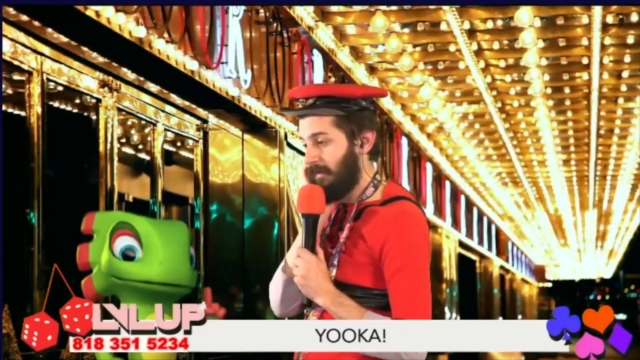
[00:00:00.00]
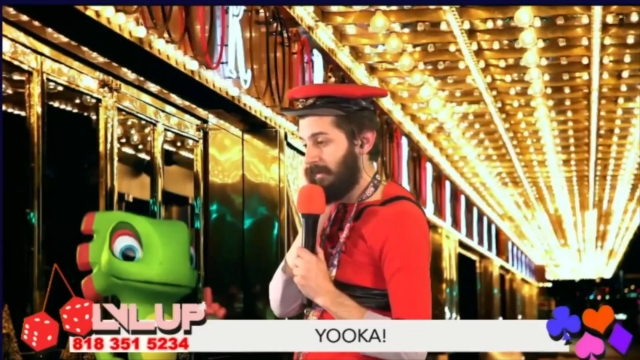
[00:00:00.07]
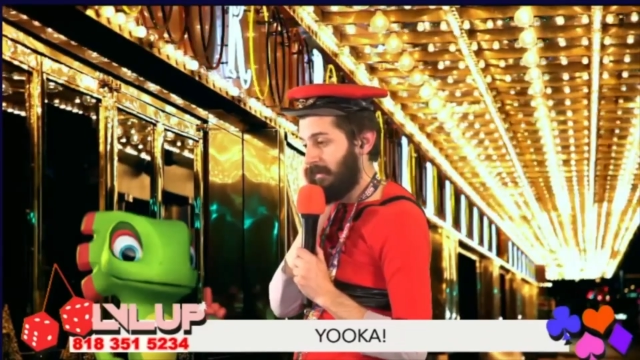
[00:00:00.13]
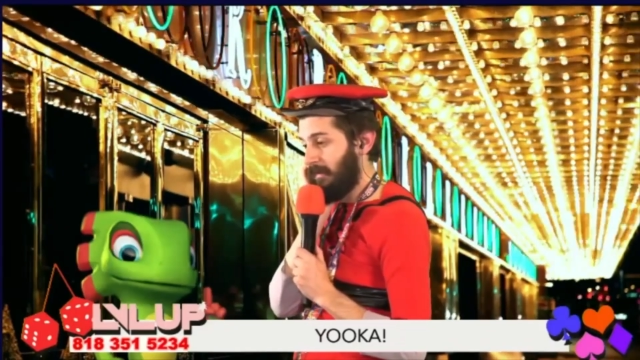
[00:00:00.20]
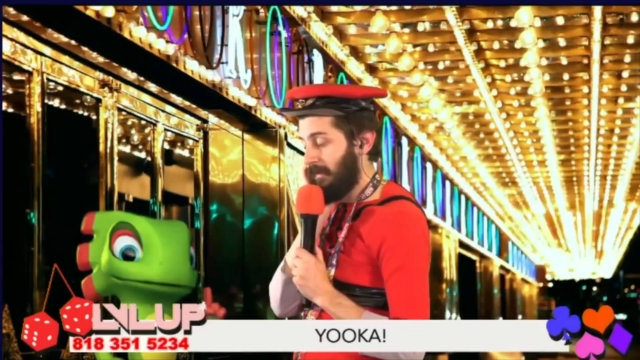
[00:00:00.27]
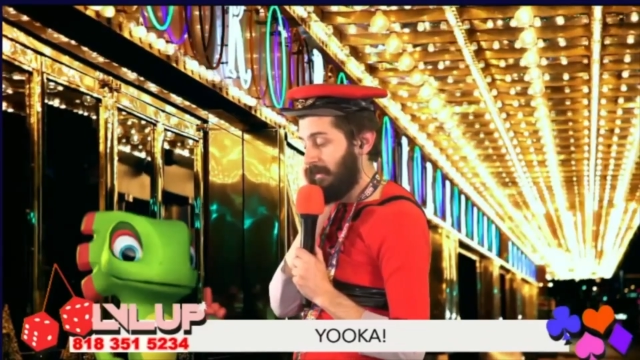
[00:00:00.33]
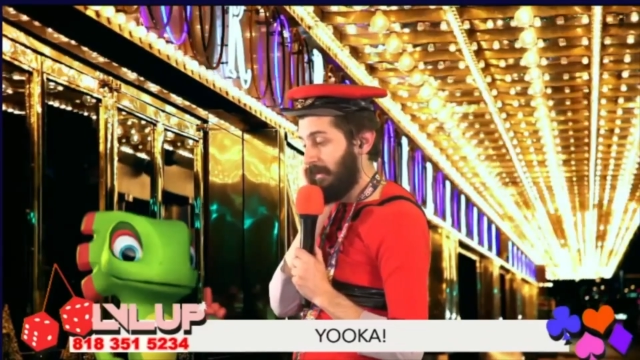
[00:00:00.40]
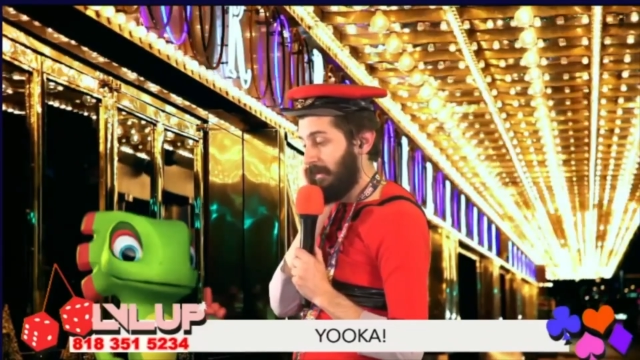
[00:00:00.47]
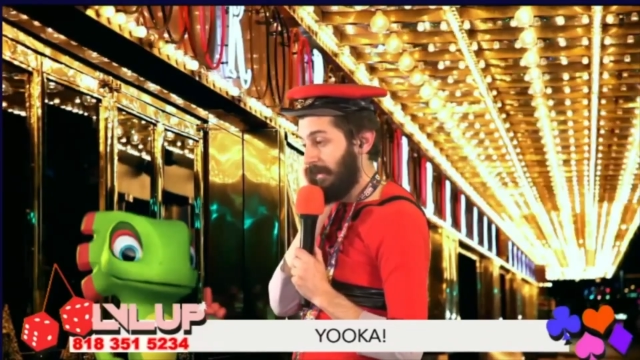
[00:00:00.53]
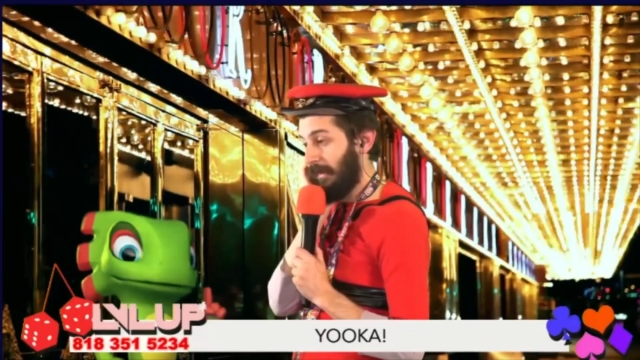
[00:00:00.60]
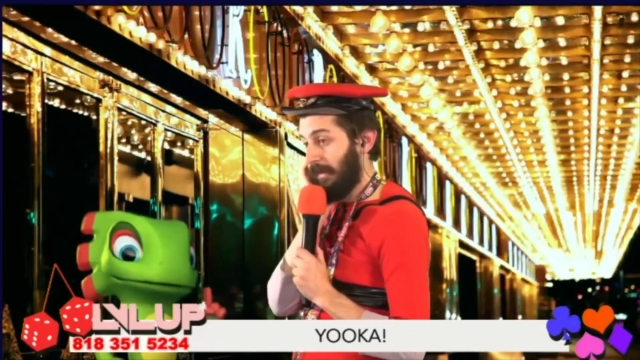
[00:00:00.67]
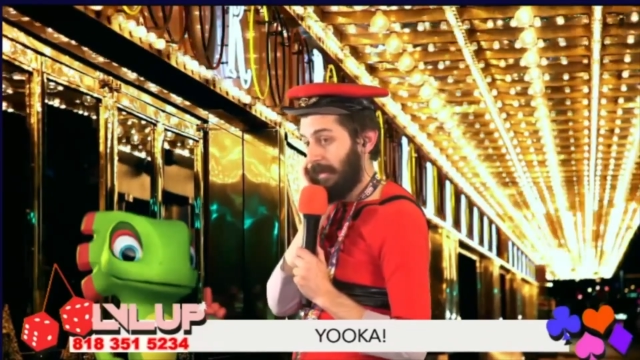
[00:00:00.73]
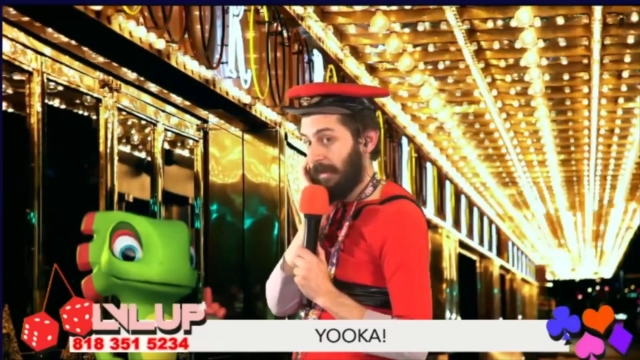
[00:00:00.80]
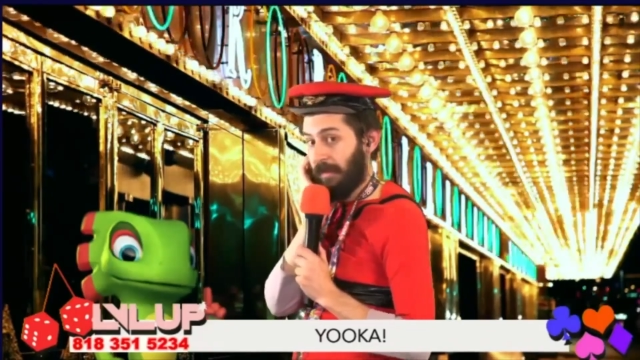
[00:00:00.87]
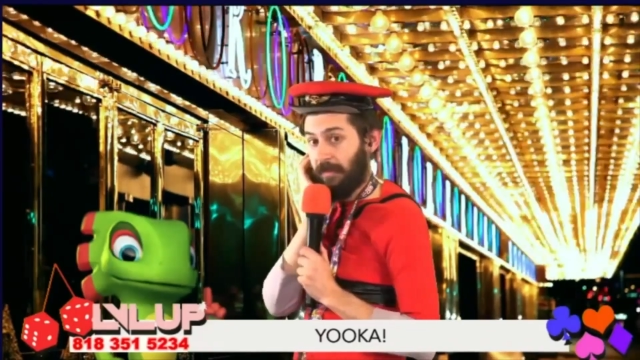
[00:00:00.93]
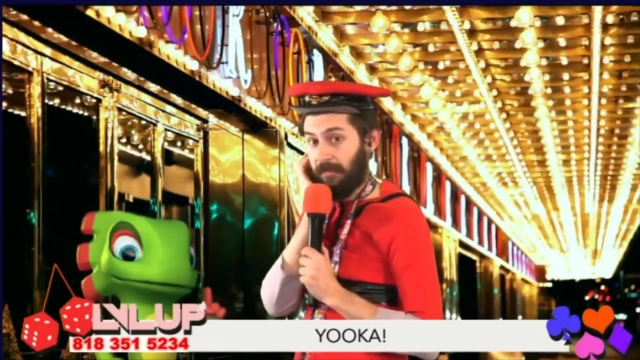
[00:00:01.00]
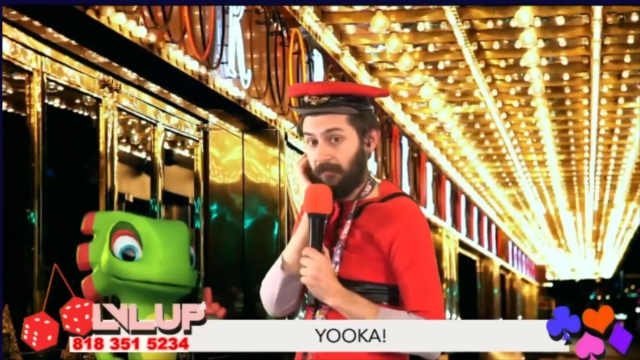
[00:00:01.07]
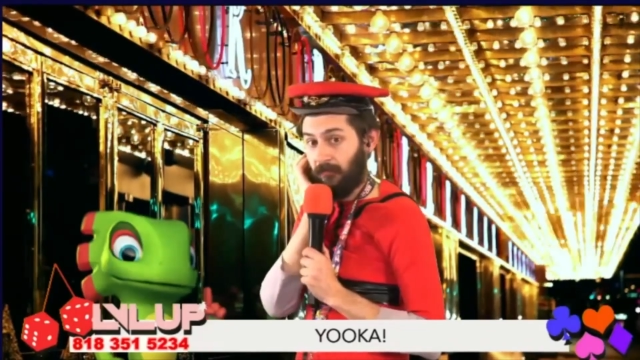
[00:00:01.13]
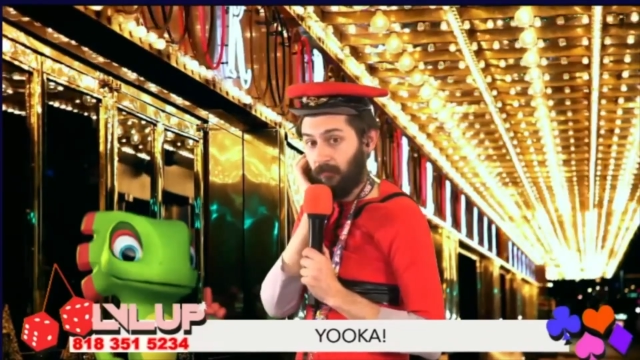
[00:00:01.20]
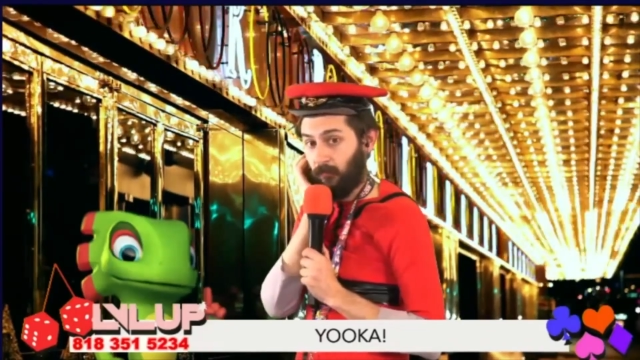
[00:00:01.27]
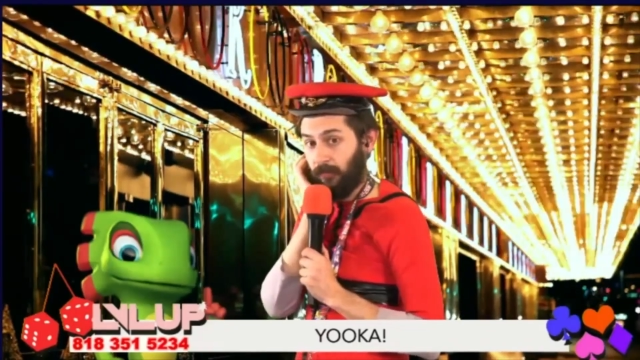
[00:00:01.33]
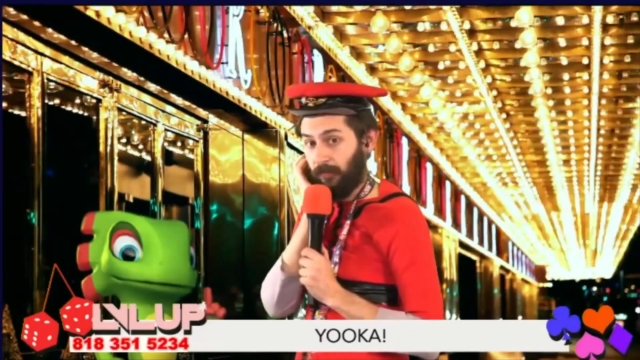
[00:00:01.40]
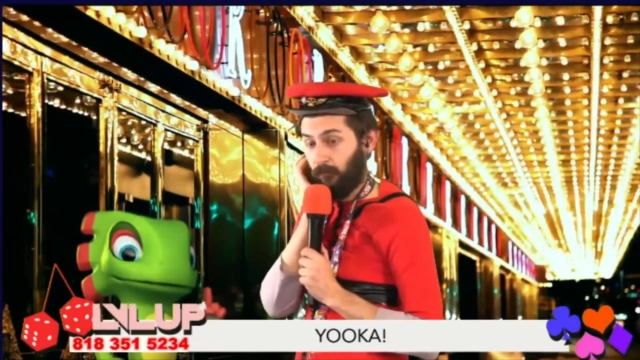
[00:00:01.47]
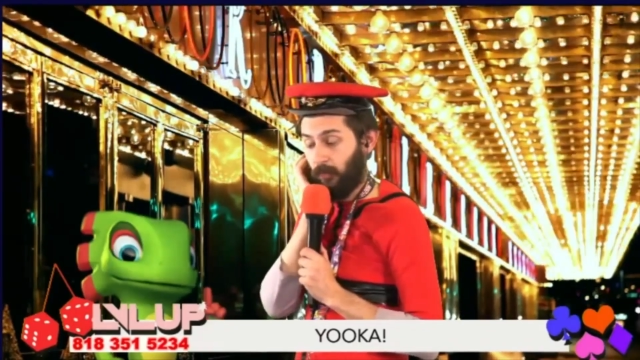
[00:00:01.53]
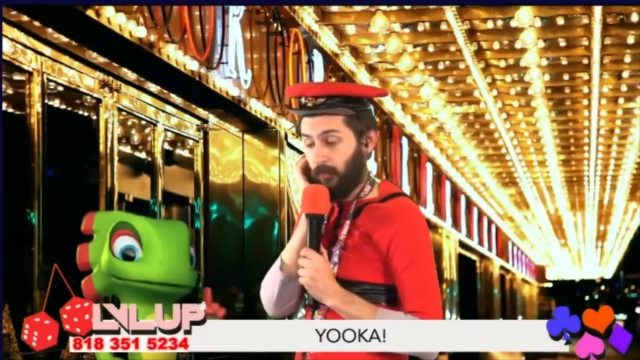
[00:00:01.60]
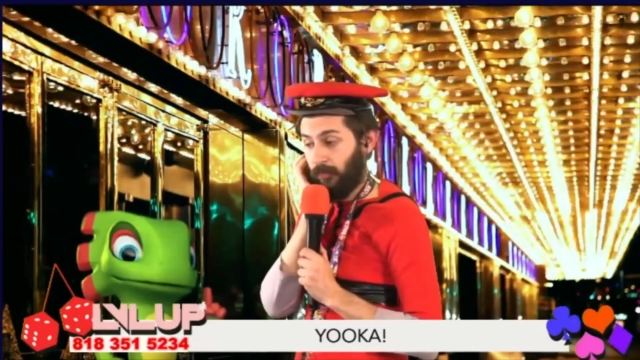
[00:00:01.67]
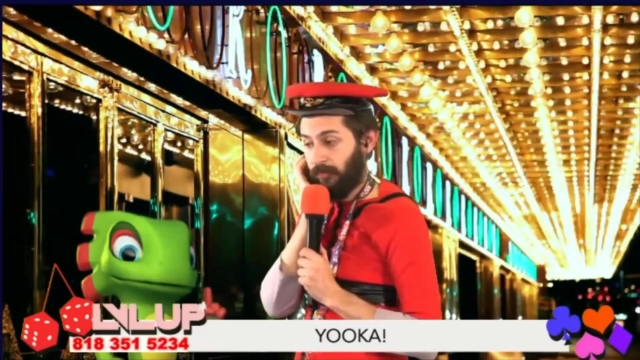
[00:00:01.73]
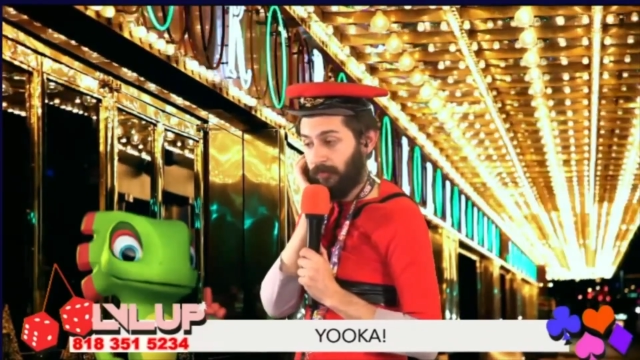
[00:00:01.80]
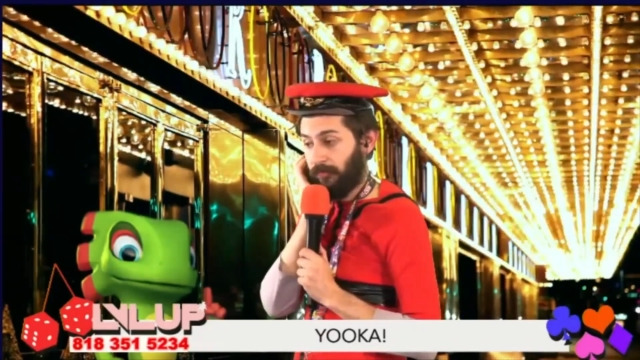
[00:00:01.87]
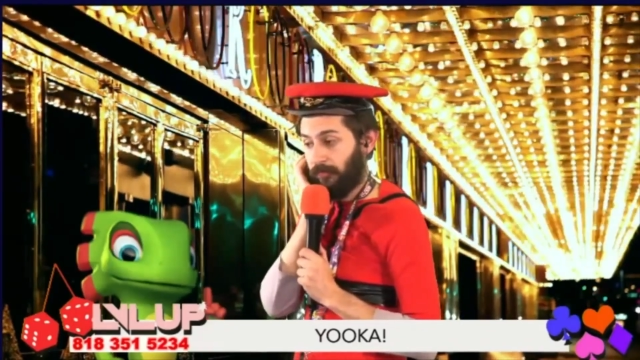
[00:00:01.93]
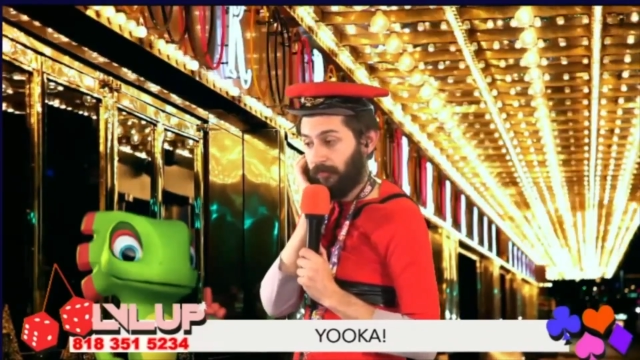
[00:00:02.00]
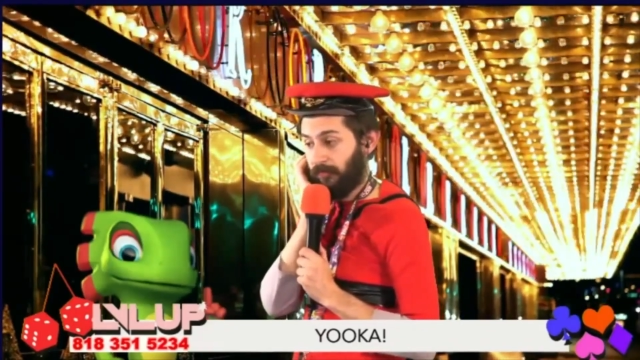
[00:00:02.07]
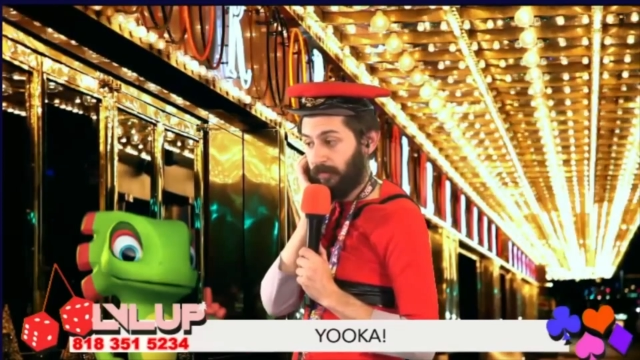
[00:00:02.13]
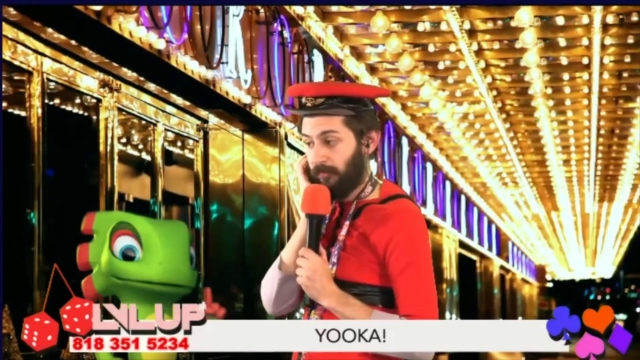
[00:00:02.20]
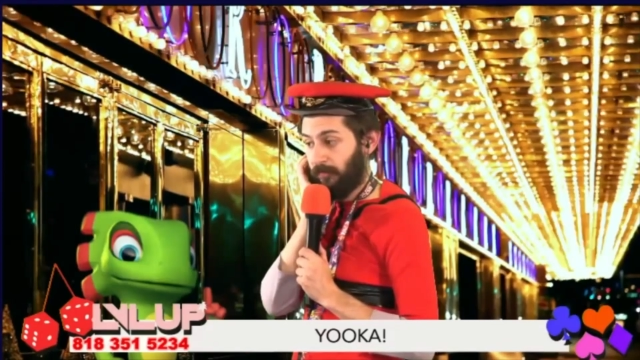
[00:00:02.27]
and a cat with a road on the dog named